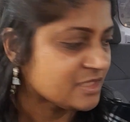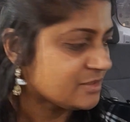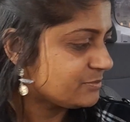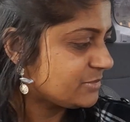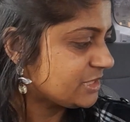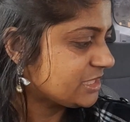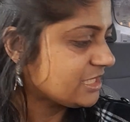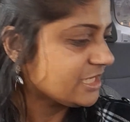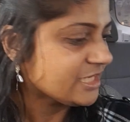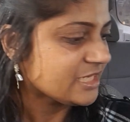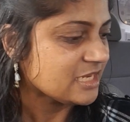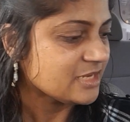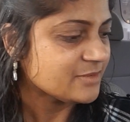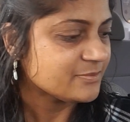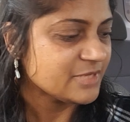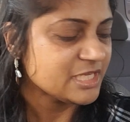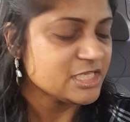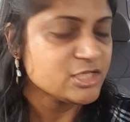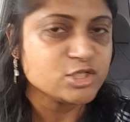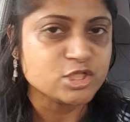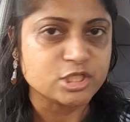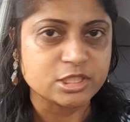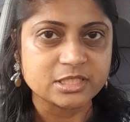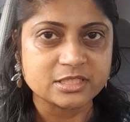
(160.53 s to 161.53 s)
But like I
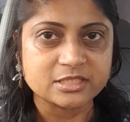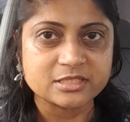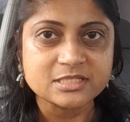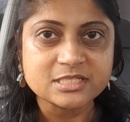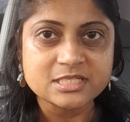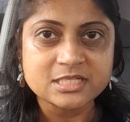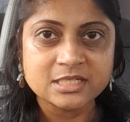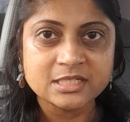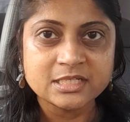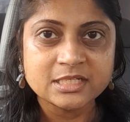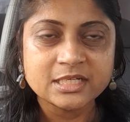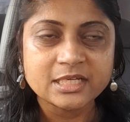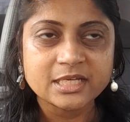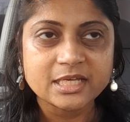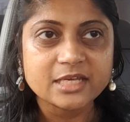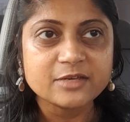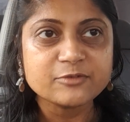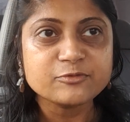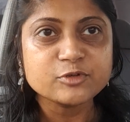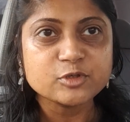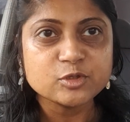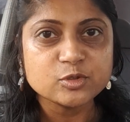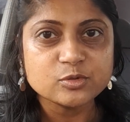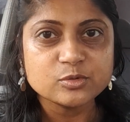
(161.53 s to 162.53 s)
mentioned,
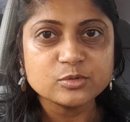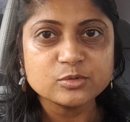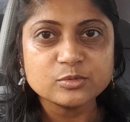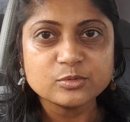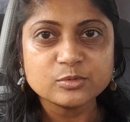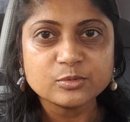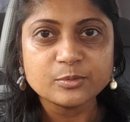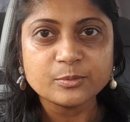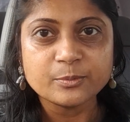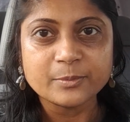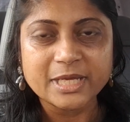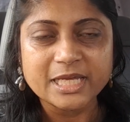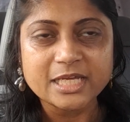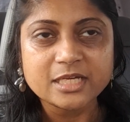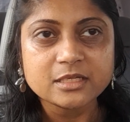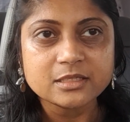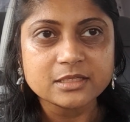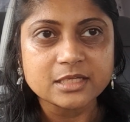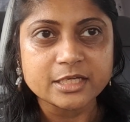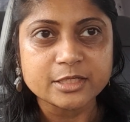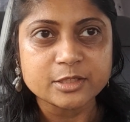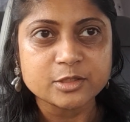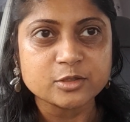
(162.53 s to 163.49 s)
if you make like,